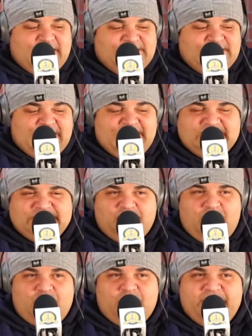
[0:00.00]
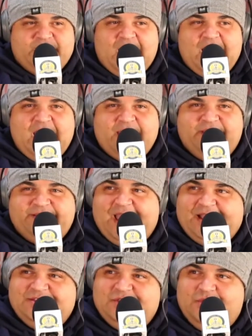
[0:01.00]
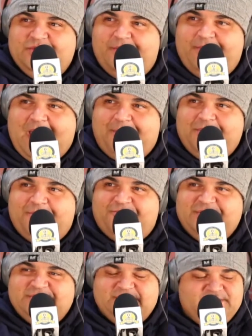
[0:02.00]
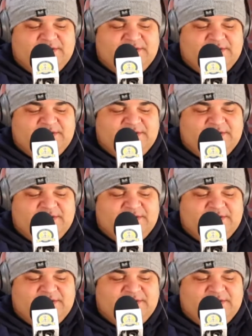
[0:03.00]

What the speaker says: did. That's the one where the guy had the tattoo of the map of the prison.